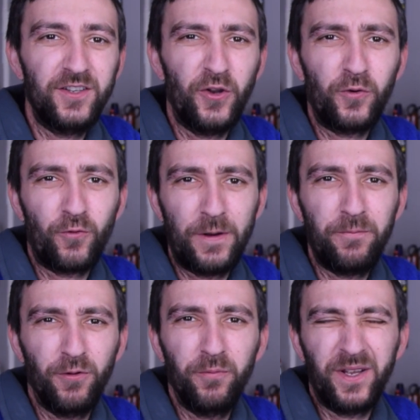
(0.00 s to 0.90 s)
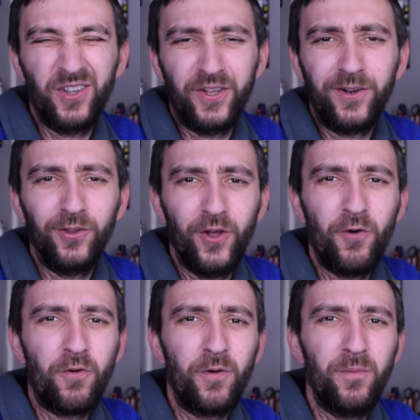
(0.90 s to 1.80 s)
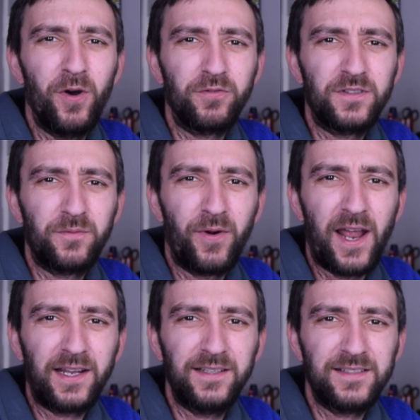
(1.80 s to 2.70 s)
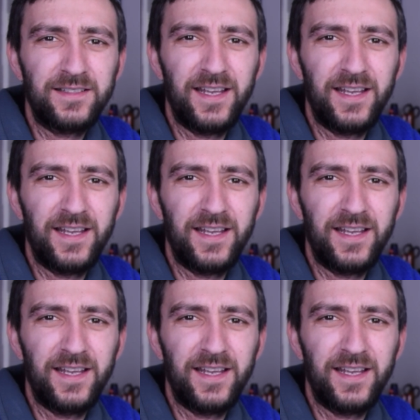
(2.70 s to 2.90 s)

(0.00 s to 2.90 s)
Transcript: Grip will be a little lower most practice